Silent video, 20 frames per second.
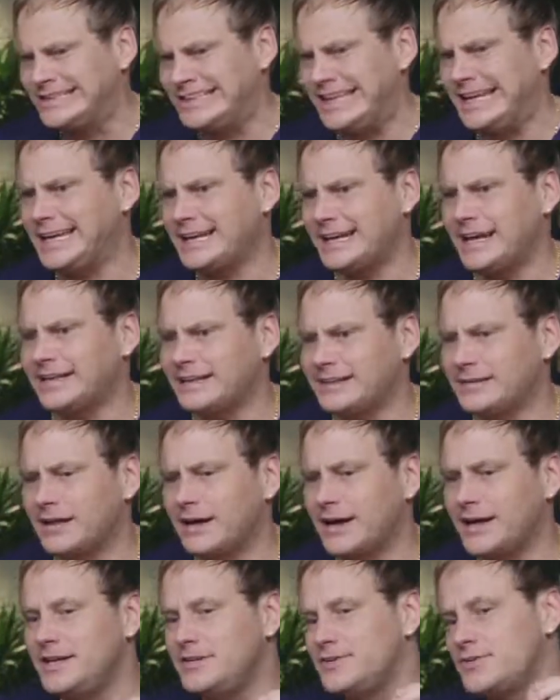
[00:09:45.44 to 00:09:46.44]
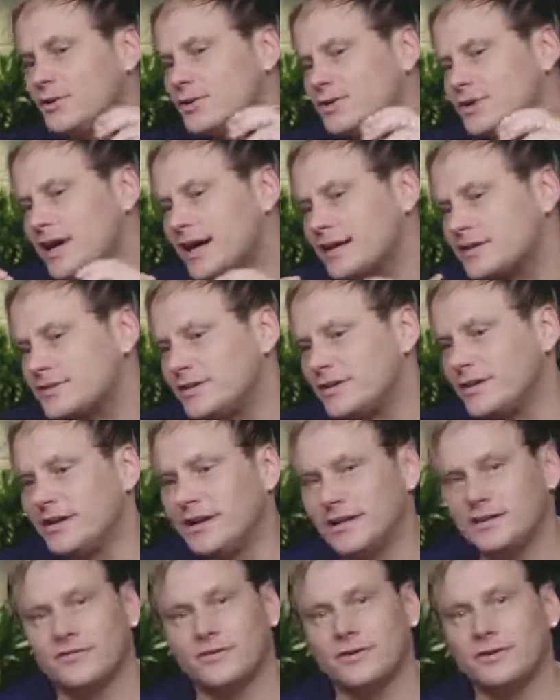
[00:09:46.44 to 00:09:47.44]
thing that I joined actually
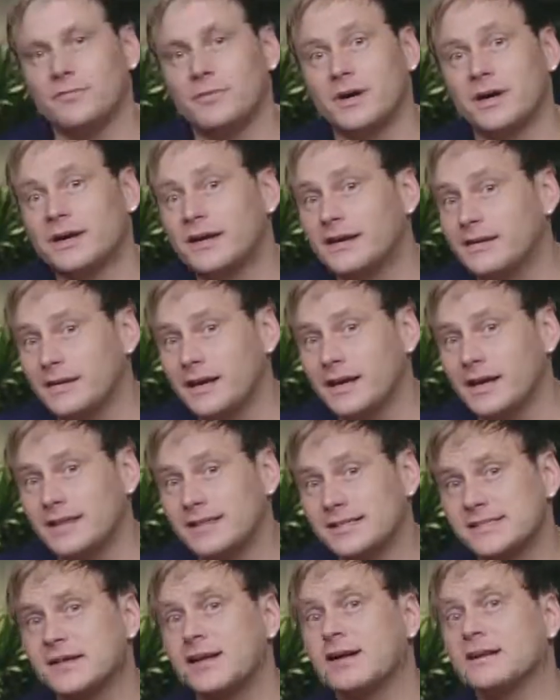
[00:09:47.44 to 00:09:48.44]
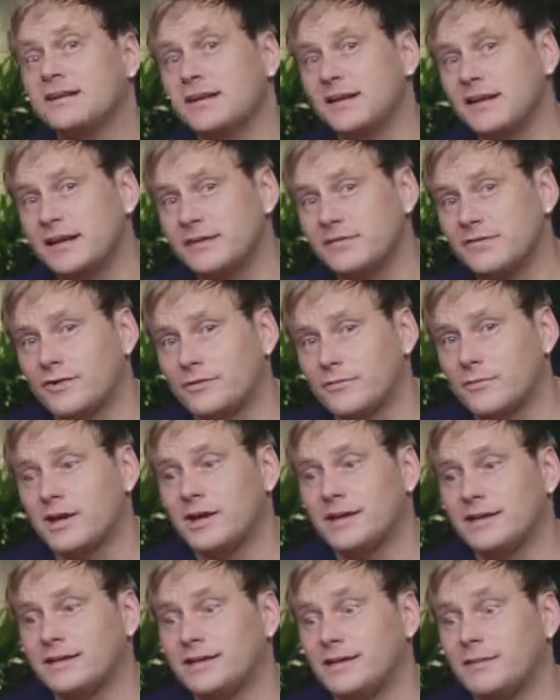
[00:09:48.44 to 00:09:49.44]
network marketing and started network
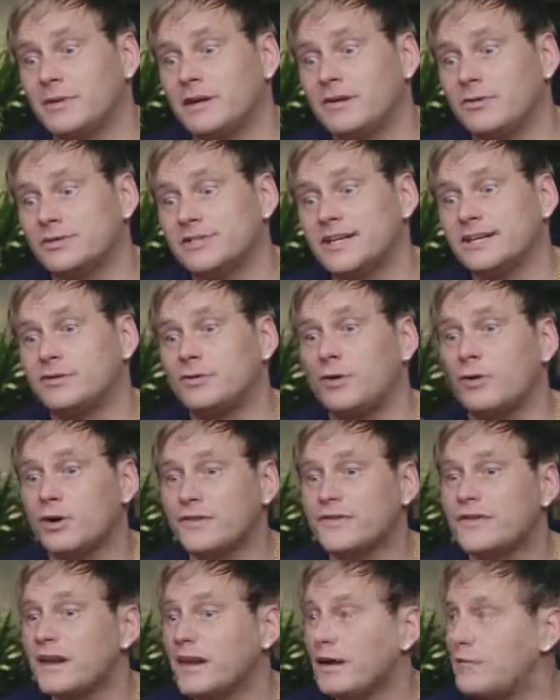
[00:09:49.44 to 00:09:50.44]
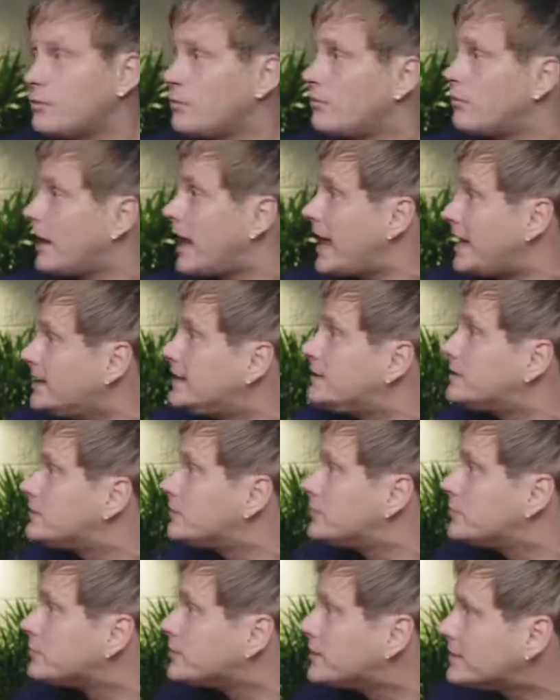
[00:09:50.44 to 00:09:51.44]
marketing because I thought that I would
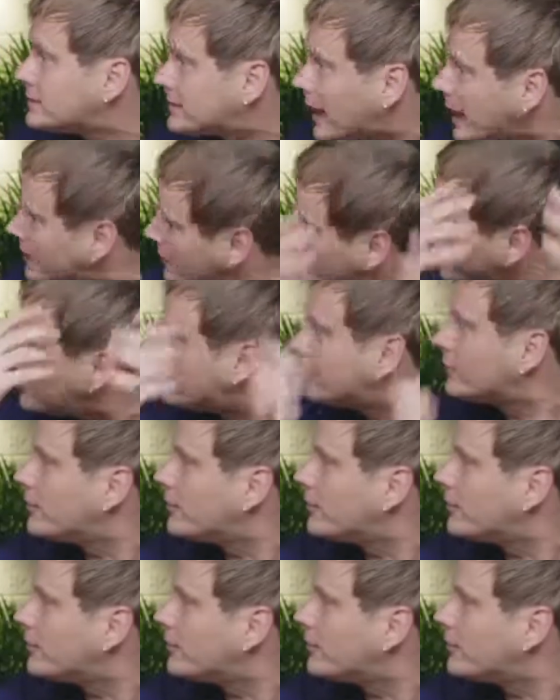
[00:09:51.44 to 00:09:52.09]
like to retire,